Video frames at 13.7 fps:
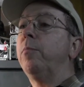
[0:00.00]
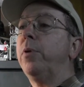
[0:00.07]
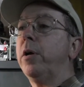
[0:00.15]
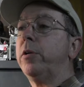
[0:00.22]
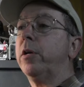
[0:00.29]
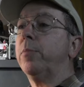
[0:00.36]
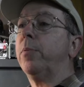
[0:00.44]

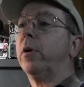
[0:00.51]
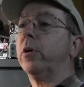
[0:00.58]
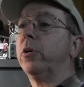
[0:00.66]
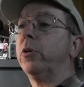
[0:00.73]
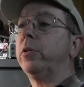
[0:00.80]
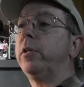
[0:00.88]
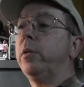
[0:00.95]
picked up on a
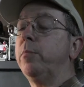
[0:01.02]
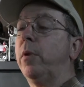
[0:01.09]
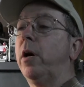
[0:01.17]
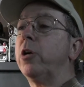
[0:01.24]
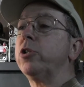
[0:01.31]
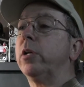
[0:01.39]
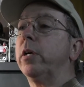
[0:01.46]
good
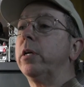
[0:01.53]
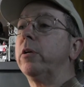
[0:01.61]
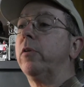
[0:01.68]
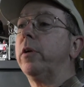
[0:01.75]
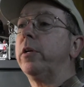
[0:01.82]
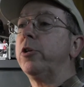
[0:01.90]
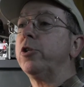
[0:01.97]

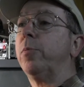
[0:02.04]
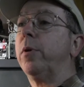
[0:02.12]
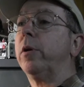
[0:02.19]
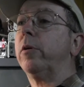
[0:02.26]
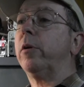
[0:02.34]
demodulator and displayed